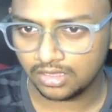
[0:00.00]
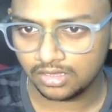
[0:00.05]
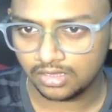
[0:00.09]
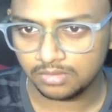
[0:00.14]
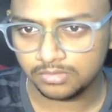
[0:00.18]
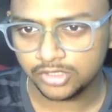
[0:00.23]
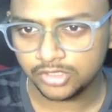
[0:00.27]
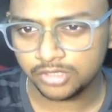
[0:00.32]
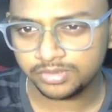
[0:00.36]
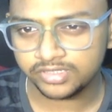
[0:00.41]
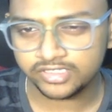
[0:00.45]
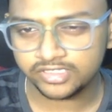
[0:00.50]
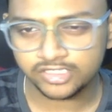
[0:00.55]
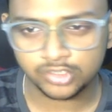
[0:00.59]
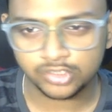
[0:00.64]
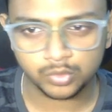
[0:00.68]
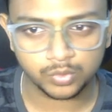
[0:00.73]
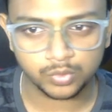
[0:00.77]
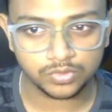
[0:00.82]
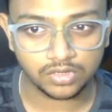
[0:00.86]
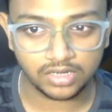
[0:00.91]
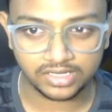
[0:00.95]
Bishop
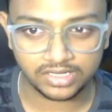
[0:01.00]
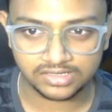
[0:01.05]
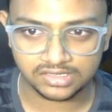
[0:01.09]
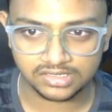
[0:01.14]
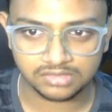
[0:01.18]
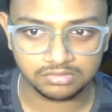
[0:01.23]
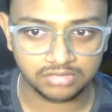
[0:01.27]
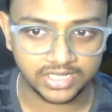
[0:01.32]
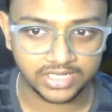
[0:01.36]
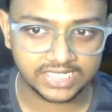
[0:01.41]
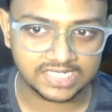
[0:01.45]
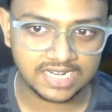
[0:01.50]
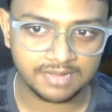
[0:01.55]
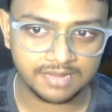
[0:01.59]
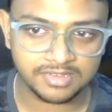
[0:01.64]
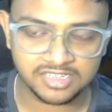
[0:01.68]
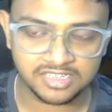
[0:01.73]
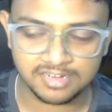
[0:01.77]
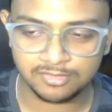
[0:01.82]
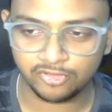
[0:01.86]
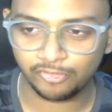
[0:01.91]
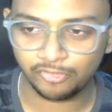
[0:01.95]
c6, it's an
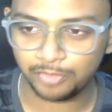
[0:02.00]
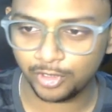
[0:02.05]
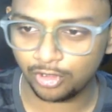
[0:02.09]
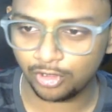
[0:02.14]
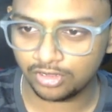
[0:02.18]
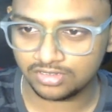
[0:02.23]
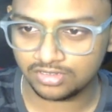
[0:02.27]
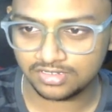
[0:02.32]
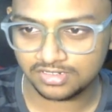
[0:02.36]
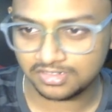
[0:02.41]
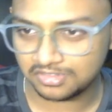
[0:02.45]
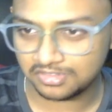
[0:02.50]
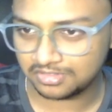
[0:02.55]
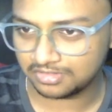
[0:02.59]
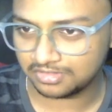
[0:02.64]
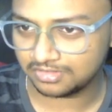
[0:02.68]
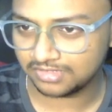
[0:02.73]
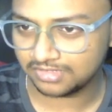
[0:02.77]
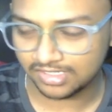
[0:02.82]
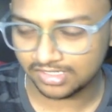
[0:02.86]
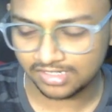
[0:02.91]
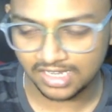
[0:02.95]
exclamation move because it's
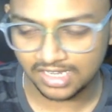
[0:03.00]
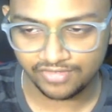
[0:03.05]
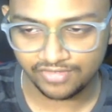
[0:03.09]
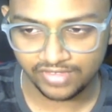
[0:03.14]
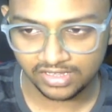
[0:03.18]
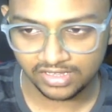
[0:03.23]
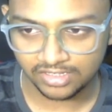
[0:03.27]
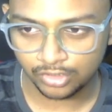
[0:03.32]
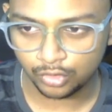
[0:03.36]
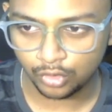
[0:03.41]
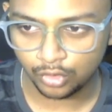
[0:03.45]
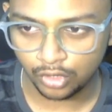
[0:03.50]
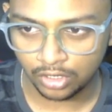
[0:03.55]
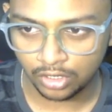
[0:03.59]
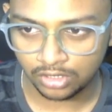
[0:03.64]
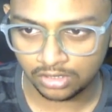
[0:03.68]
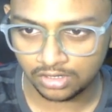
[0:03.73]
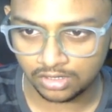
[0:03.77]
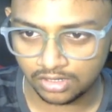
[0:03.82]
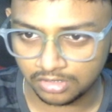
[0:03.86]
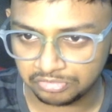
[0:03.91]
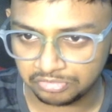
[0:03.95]
just leaving the rook
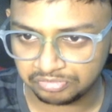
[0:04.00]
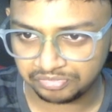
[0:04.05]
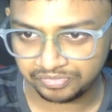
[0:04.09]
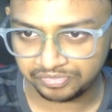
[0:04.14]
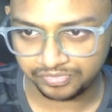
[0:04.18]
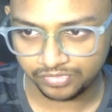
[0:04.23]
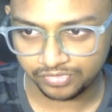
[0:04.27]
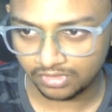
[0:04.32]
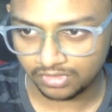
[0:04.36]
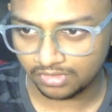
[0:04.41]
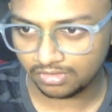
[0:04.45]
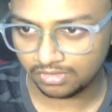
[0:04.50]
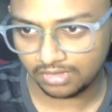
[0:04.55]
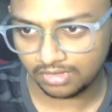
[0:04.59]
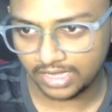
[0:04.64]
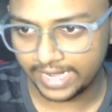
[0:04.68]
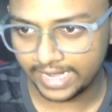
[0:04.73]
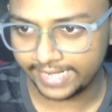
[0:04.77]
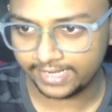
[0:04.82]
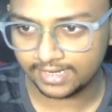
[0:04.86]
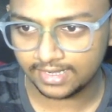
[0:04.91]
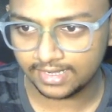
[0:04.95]
on
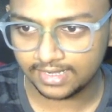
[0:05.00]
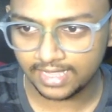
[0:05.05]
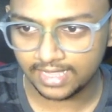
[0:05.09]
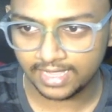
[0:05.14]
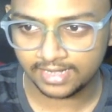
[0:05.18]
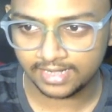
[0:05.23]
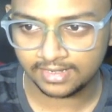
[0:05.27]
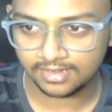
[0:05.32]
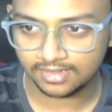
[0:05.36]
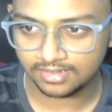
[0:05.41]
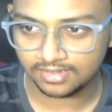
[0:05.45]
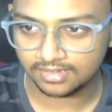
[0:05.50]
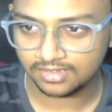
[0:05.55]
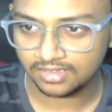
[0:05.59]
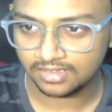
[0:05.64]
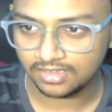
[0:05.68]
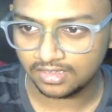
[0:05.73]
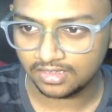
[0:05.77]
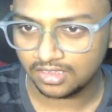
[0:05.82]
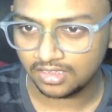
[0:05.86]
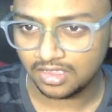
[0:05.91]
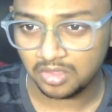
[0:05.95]
attack, and
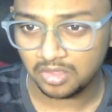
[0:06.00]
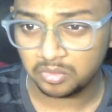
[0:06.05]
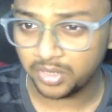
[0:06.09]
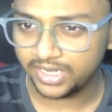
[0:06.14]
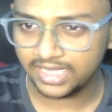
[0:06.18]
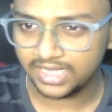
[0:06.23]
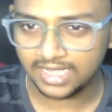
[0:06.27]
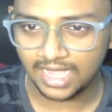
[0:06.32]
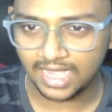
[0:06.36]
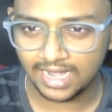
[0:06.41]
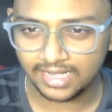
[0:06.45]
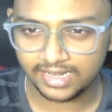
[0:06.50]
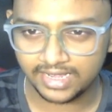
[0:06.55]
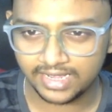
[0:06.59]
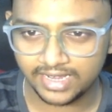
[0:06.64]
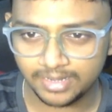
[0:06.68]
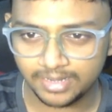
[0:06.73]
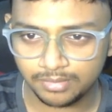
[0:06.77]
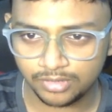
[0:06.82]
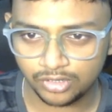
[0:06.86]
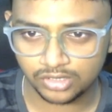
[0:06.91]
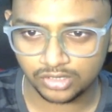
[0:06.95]
but he can't take
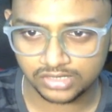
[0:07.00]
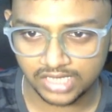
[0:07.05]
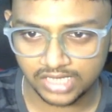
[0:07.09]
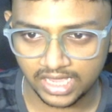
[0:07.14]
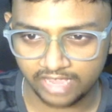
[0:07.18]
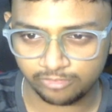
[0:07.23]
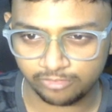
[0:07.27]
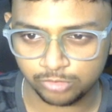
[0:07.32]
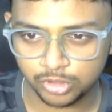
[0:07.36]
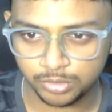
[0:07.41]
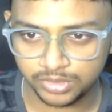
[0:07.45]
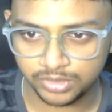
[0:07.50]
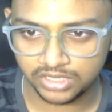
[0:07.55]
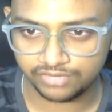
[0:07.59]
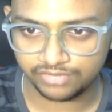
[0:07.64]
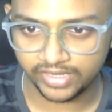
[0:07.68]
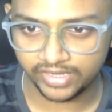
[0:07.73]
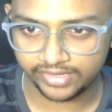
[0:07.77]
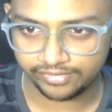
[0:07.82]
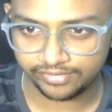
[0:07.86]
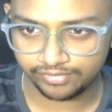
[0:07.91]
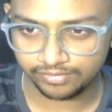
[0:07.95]
it because I have bishop
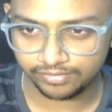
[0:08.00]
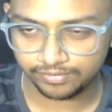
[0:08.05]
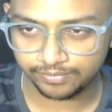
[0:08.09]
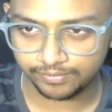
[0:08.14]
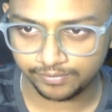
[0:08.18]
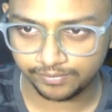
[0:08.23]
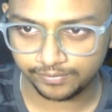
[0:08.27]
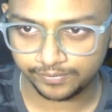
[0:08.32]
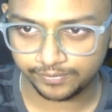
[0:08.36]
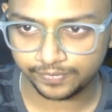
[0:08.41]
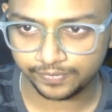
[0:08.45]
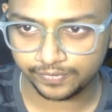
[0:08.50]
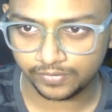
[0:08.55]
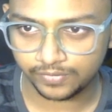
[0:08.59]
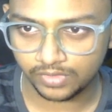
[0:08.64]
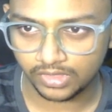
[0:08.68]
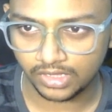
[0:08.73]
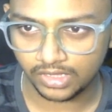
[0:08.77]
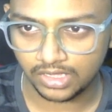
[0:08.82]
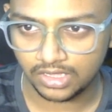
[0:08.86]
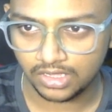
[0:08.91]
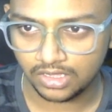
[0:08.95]
d5,
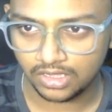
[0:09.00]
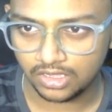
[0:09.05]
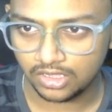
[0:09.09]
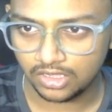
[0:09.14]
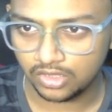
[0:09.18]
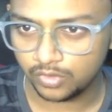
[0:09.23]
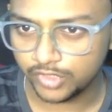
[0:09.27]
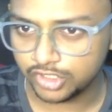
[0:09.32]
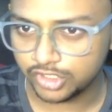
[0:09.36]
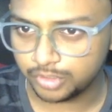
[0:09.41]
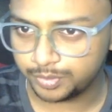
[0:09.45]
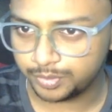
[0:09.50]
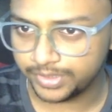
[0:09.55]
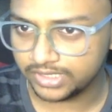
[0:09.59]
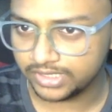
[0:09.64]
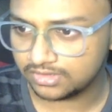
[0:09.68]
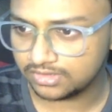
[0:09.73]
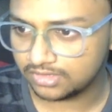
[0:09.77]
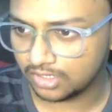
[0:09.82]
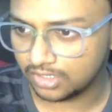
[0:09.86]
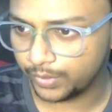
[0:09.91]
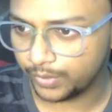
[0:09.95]
which
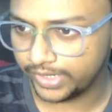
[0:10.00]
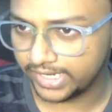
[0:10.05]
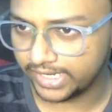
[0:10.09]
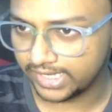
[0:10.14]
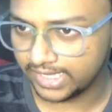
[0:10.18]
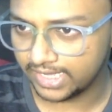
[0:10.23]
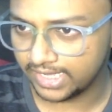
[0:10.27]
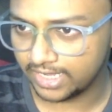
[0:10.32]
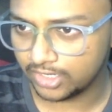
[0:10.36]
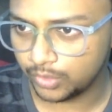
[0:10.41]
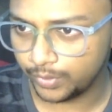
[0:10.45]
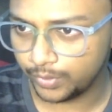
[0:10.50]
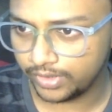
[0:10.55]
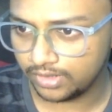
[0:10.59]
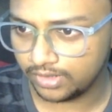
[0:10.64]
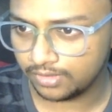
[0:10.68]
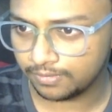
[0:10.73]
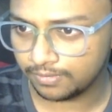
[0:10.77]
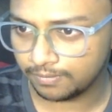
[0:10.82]
pins the queen, king and queen.